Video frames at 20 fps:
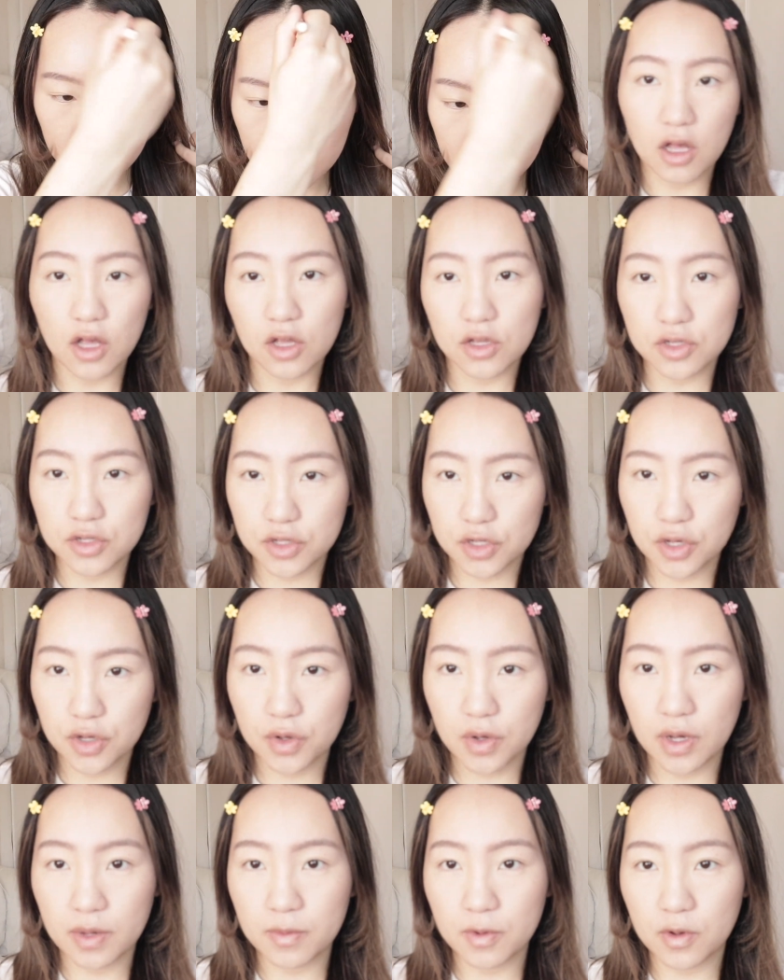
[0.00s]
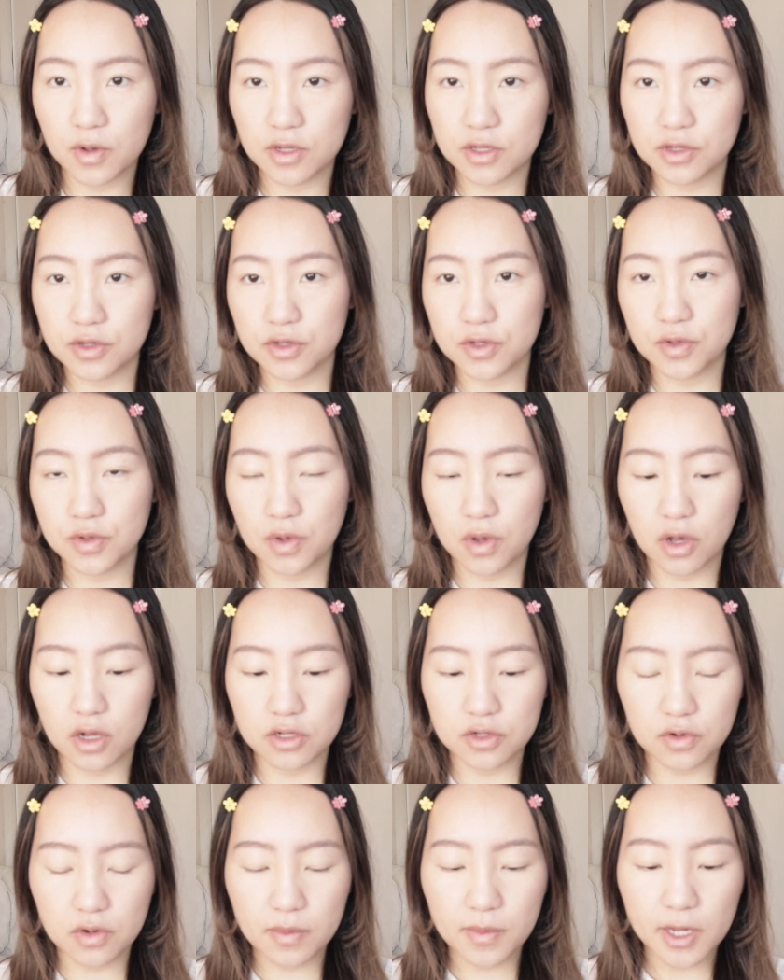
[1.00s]
Also, I'm going to
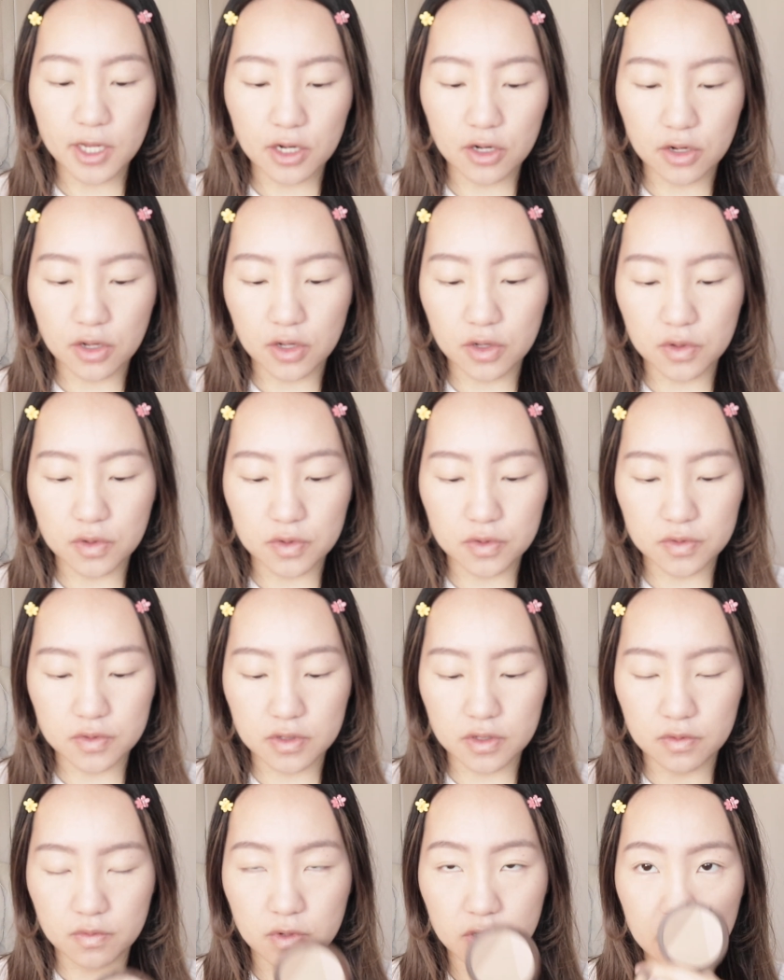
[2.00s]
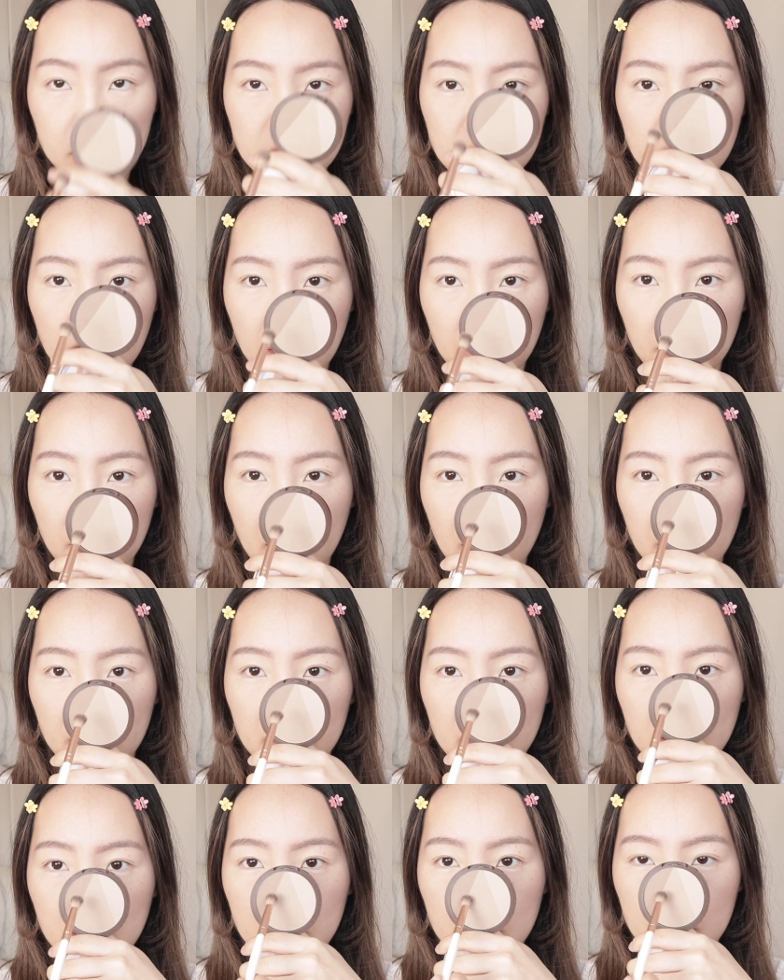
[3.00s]
contour my nose with the same
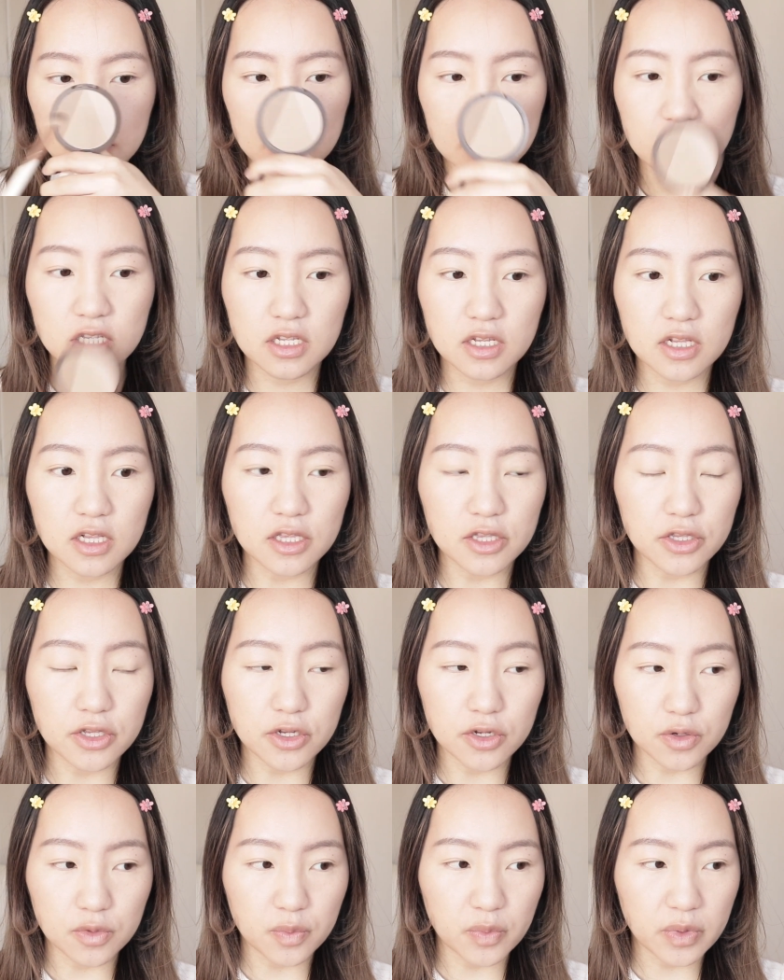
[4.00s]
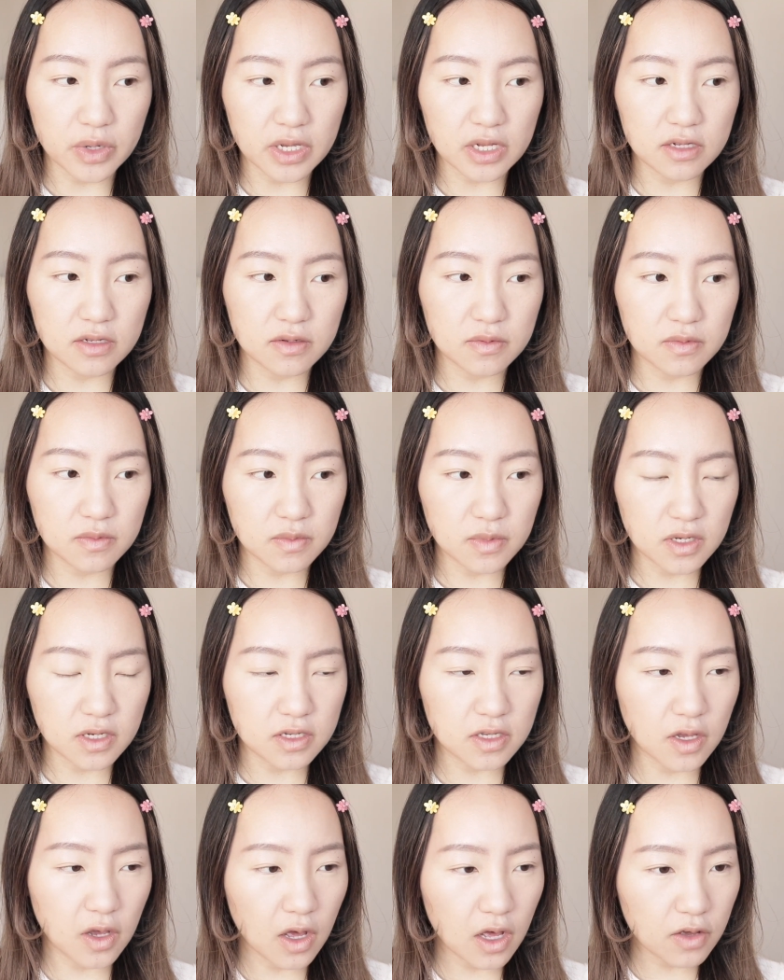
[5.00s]
powder just a little bit because
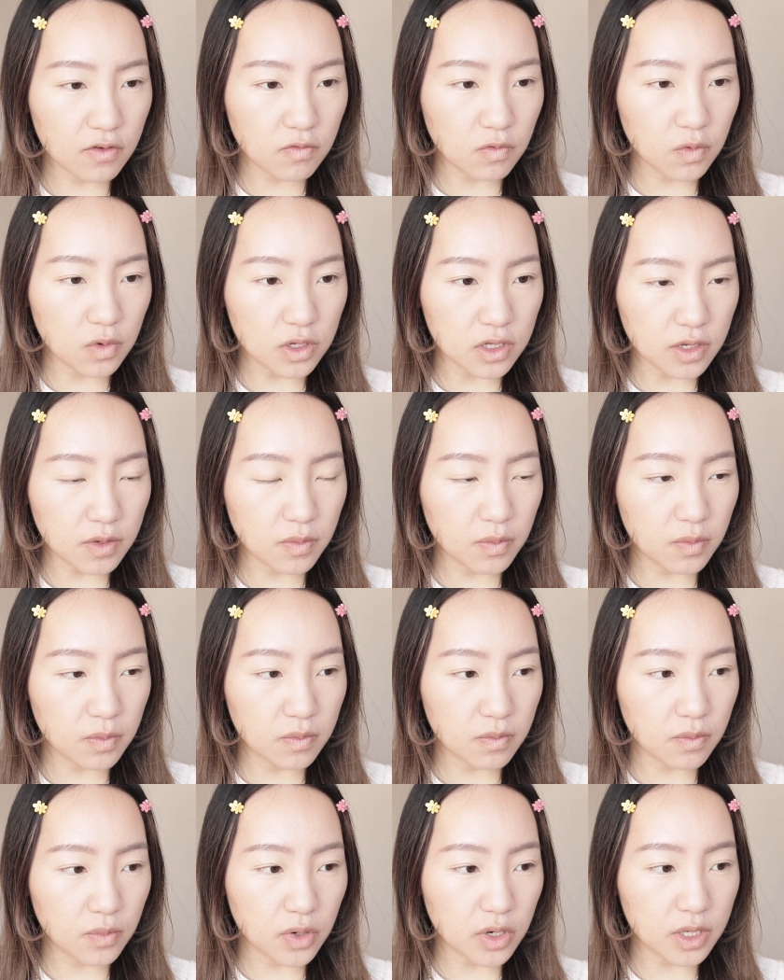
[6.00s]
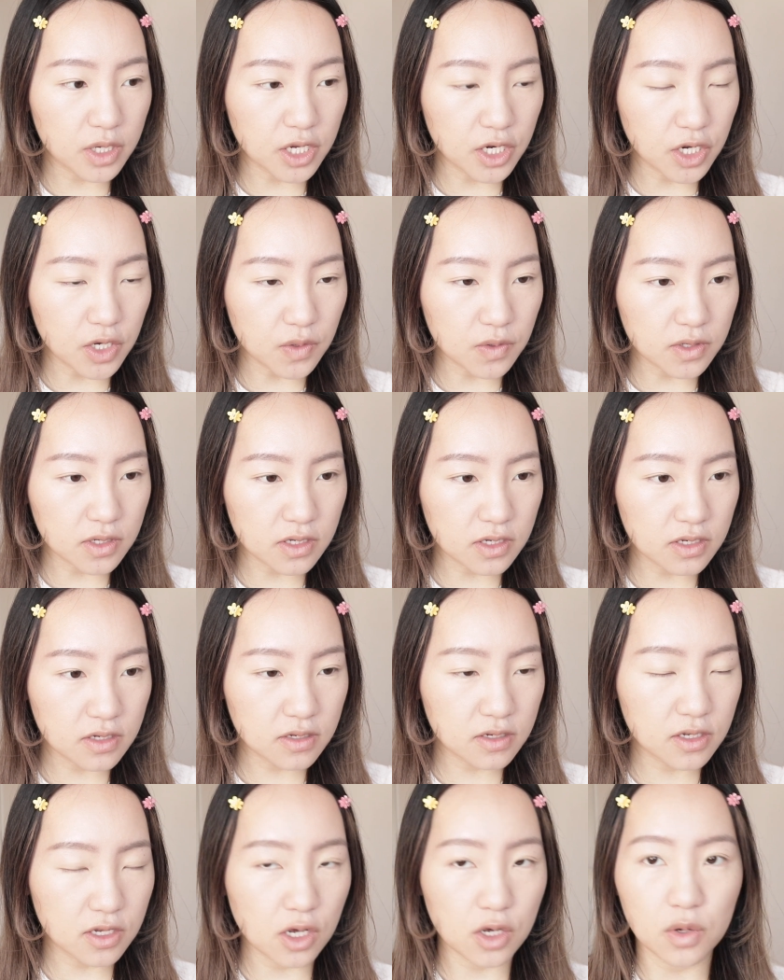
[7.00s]
they all have really pretty noses,
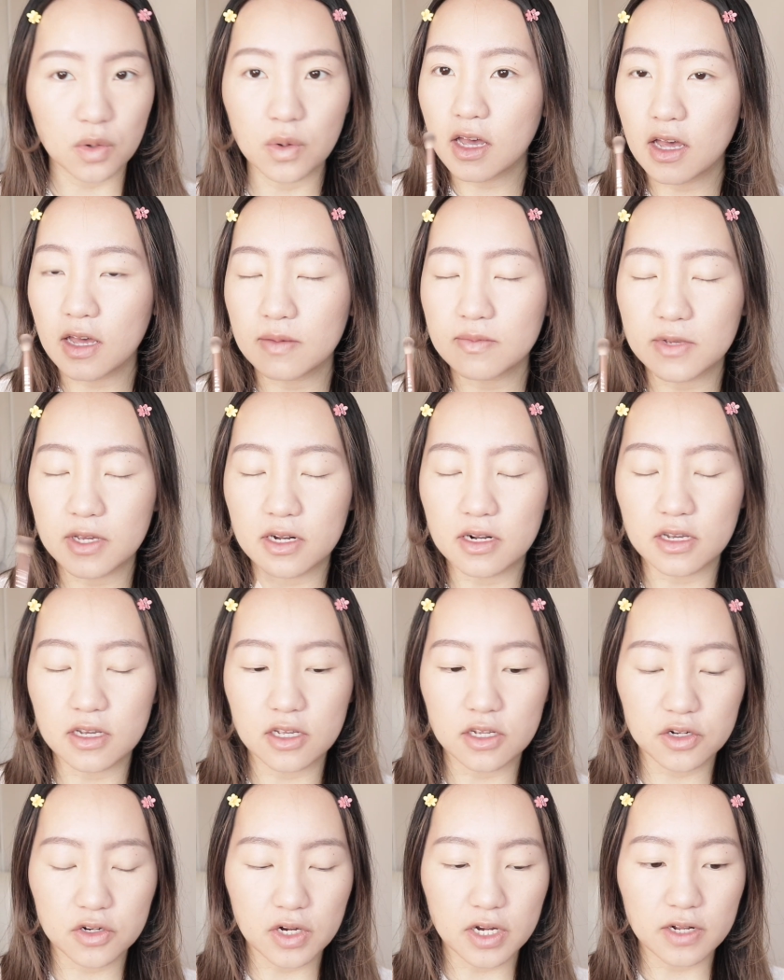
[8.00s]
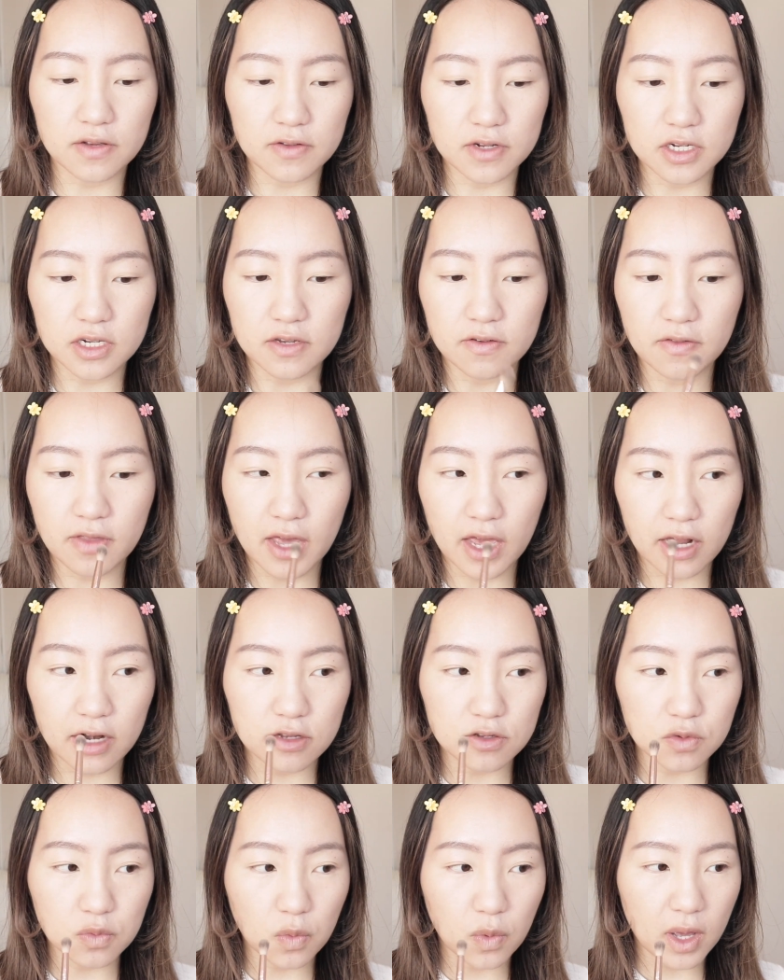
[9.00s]
so I'm gonna try to achieve that
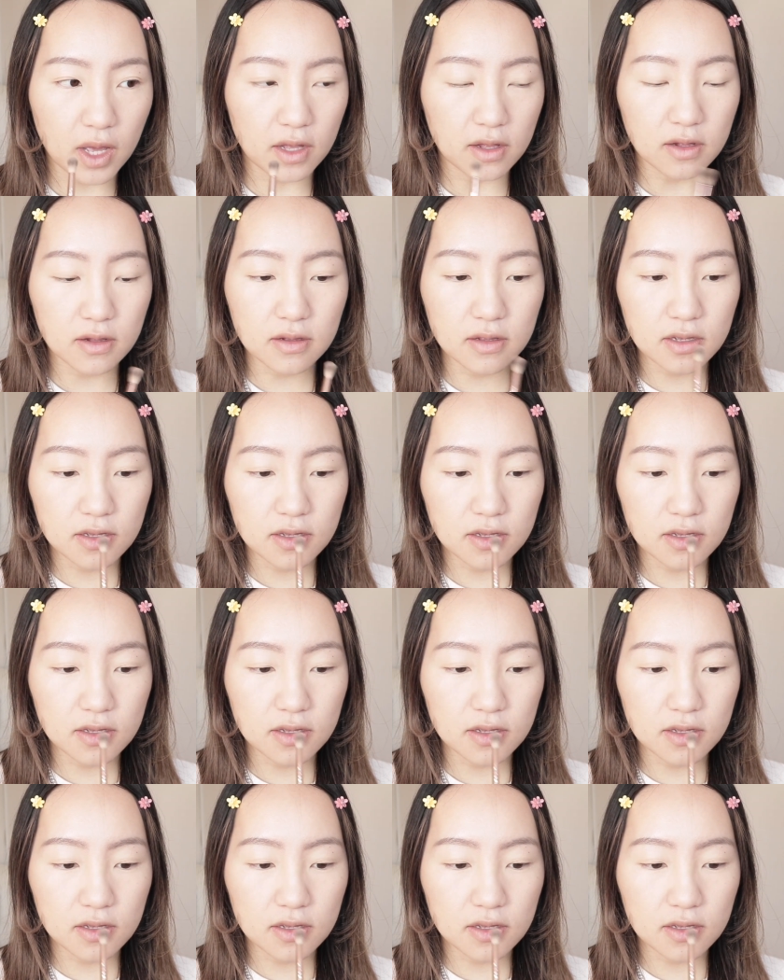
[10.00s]
as well.